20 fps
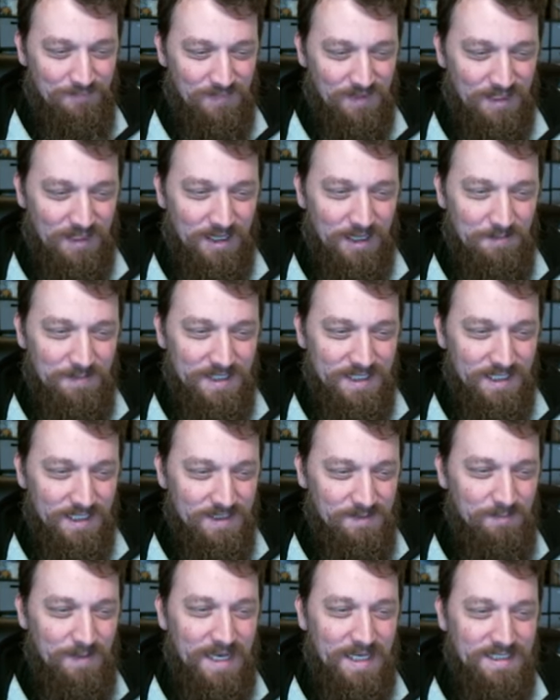Um, he
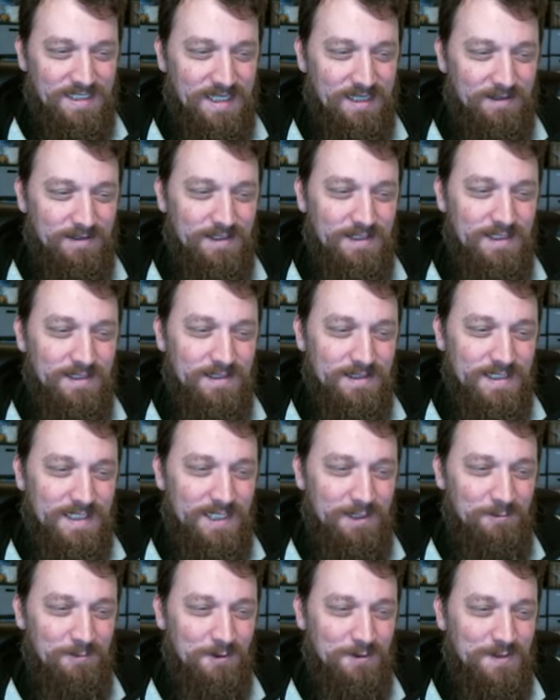does max out his
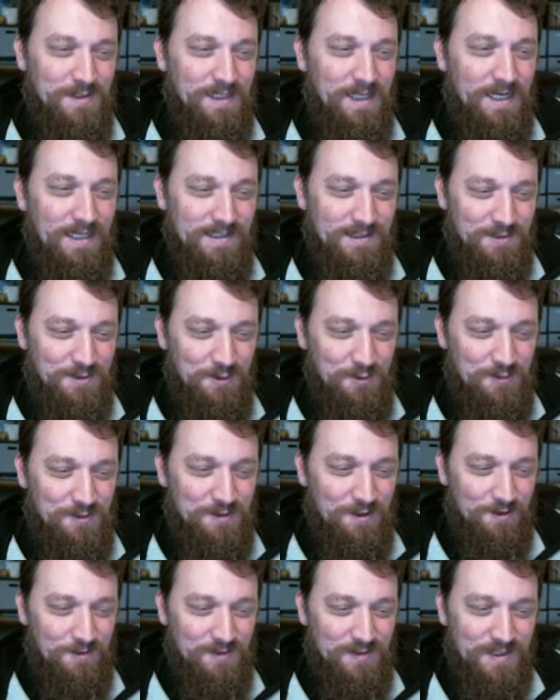hero slots, two
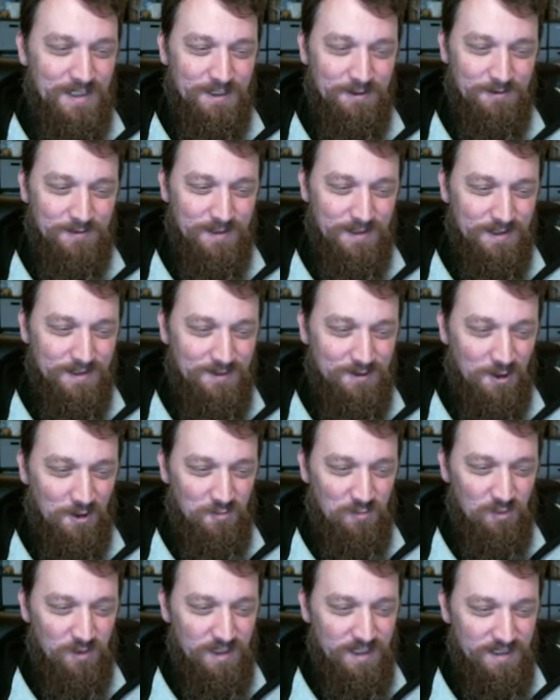Star Seers and a Star
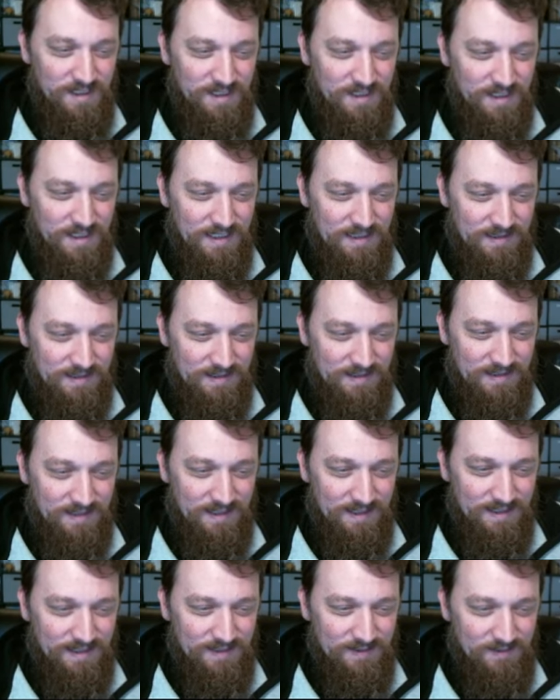Priest, as
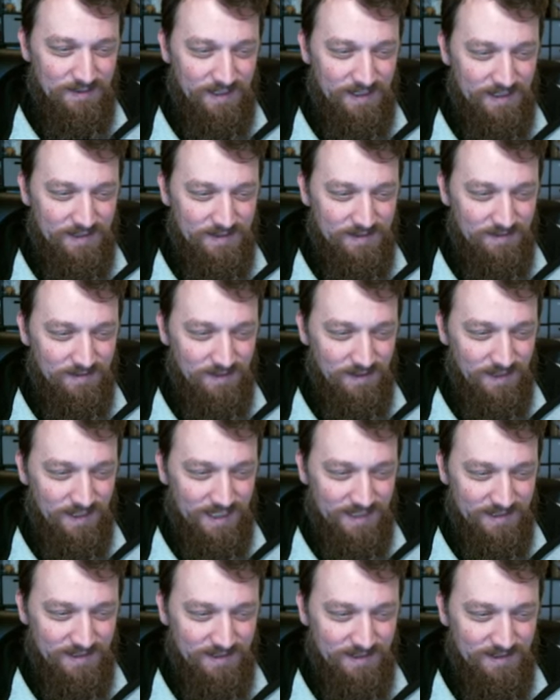as as the
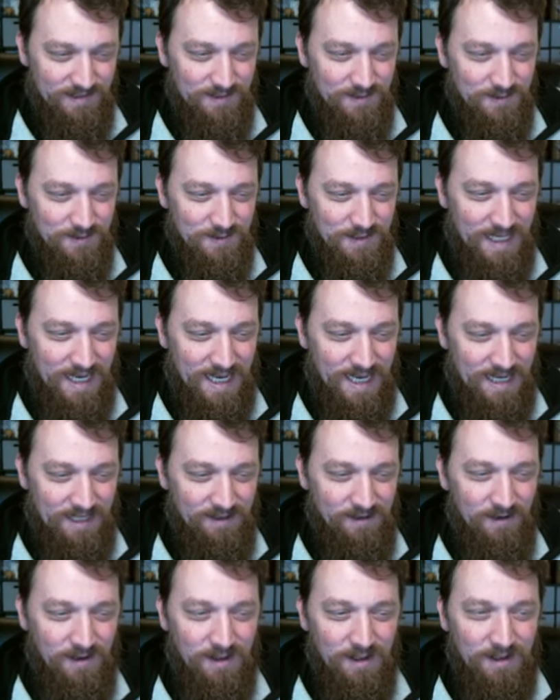last list
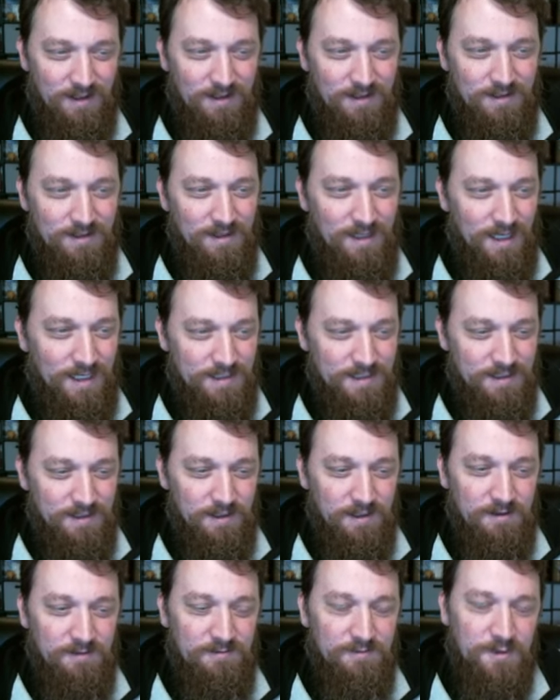had. Lots
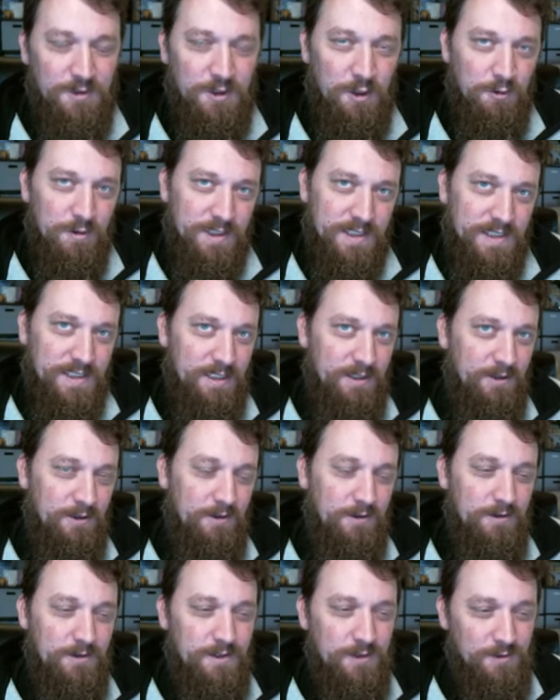of units
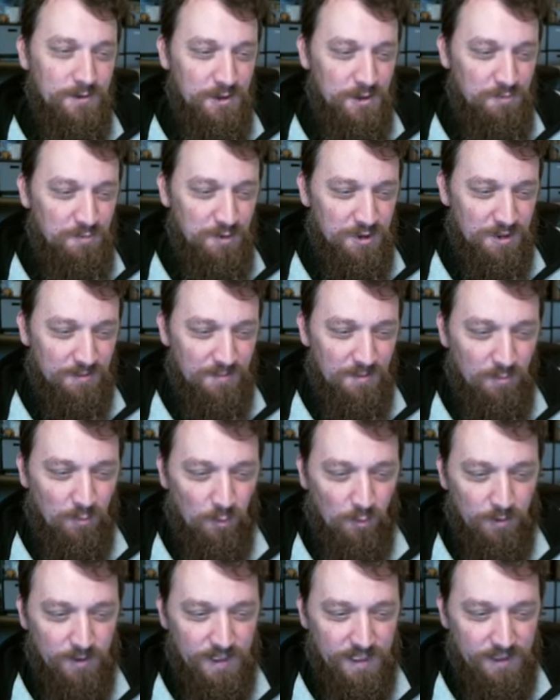here to just push up the
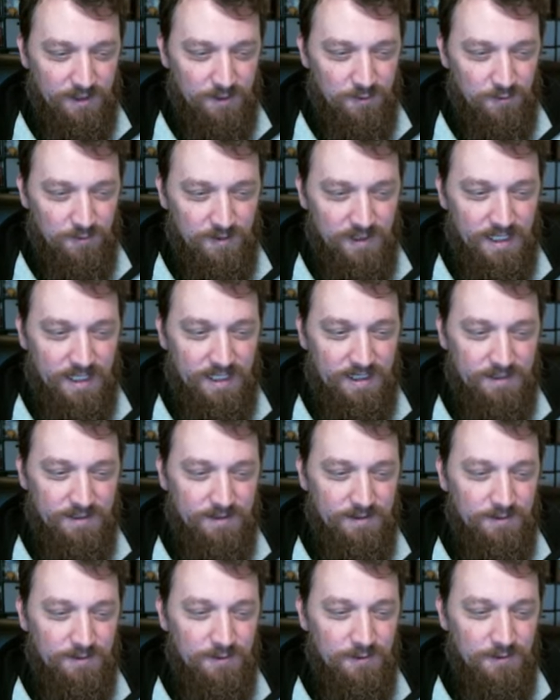board and create
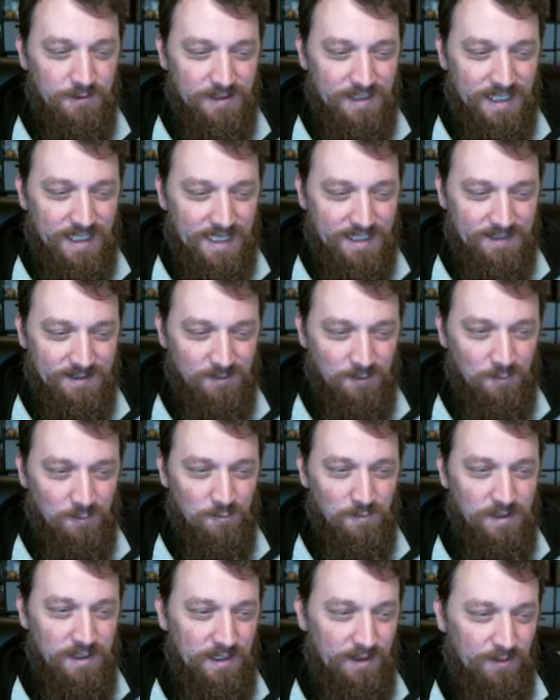your
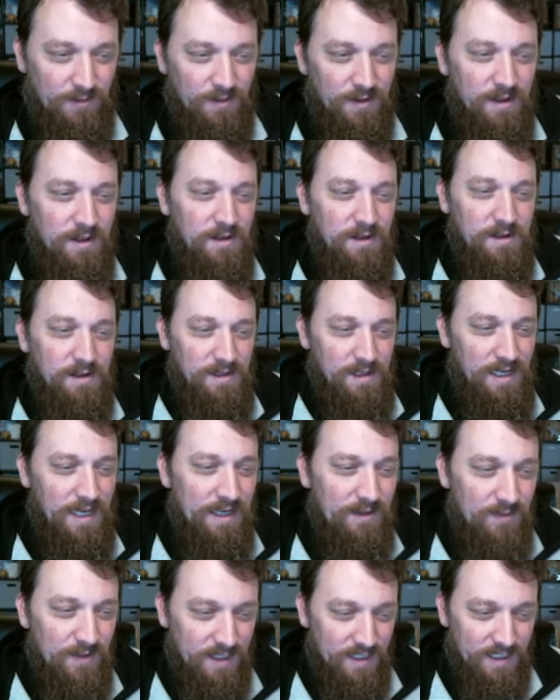castle with,
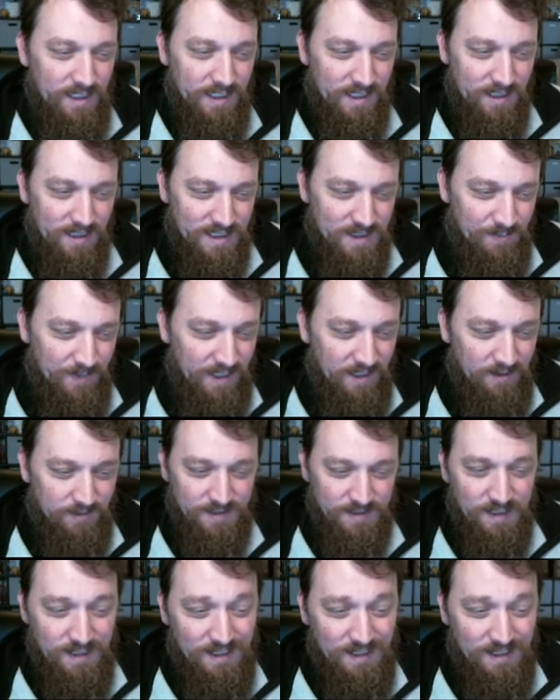and then endless spells.